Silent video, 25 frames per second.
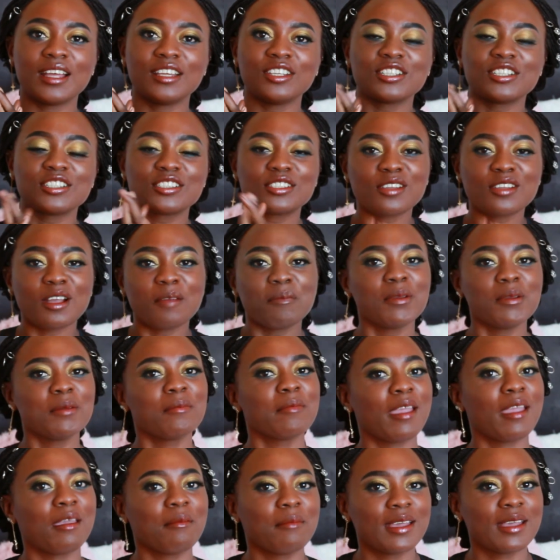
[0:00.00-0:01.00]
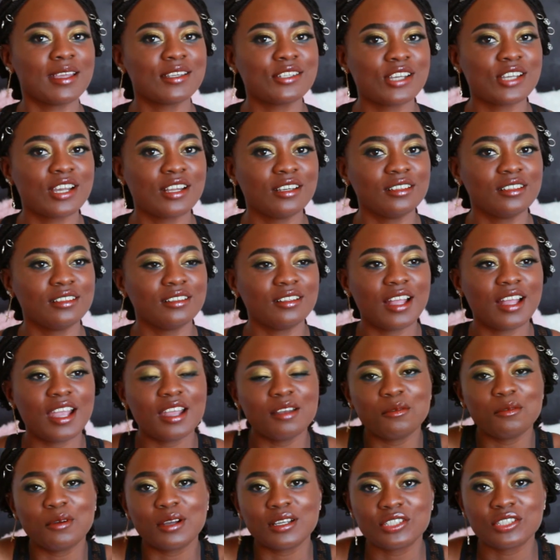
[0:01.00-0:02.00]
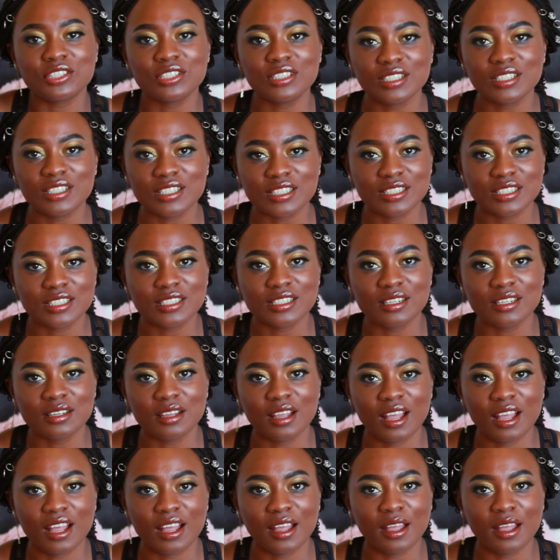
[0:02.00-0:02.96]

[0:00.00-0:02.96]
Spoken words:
just stopping by my channel and watching this